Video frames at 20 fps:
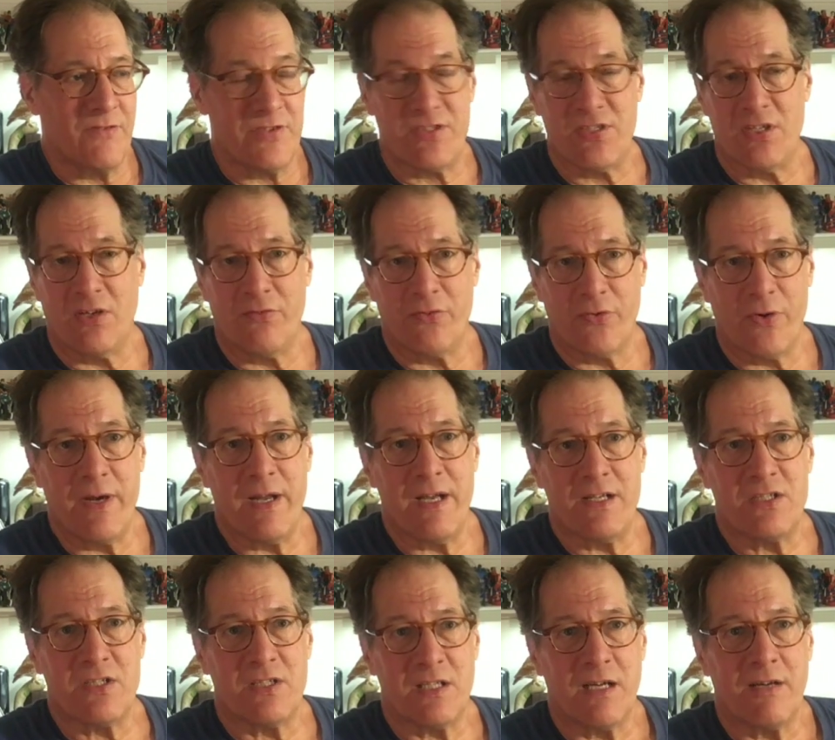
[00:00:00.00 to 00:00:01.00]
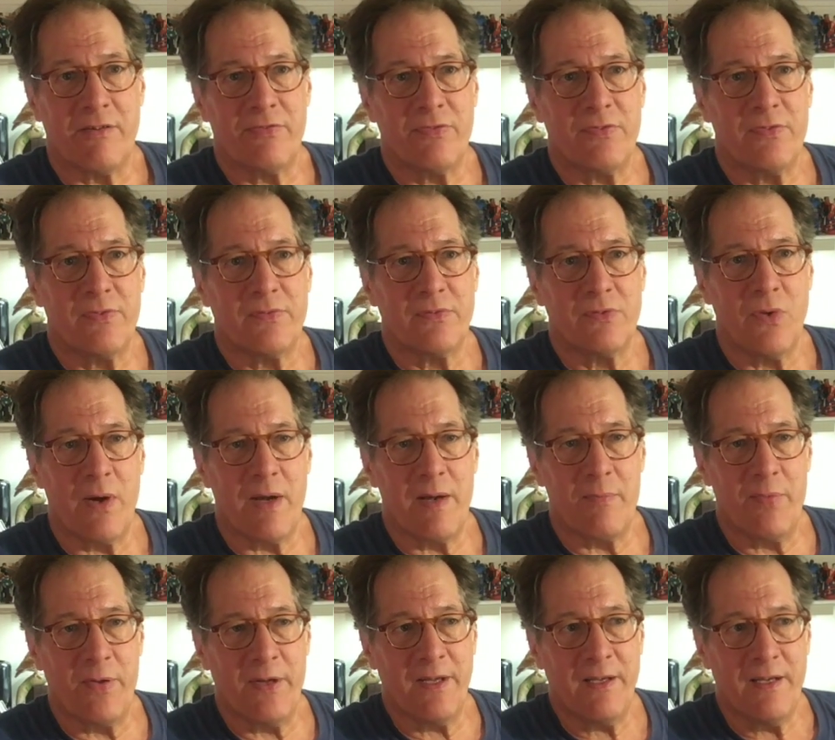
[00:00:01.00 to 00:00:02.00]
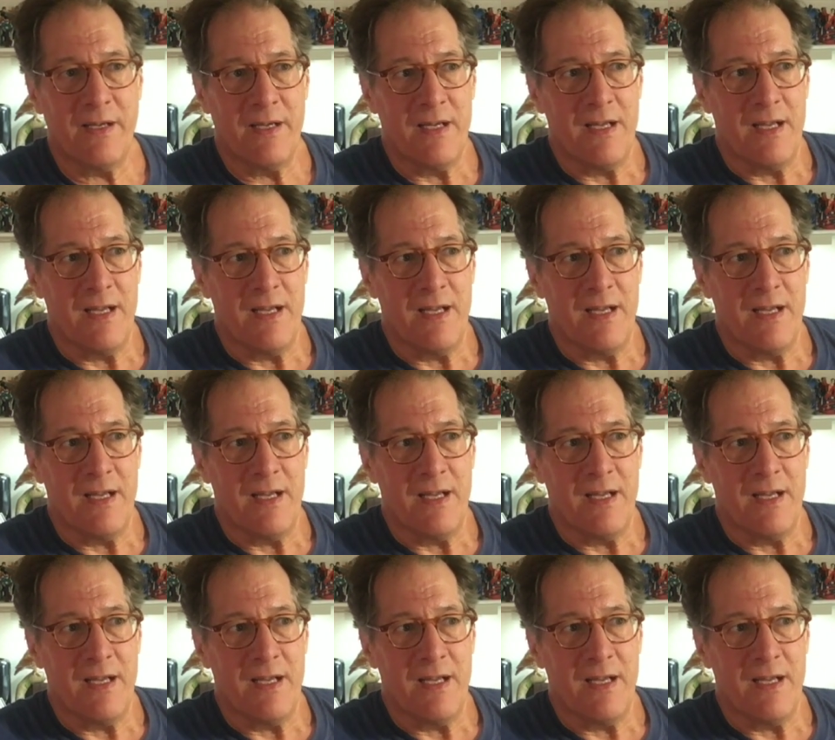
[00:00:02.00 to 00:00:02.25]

the Silver Age stuff quite a bit.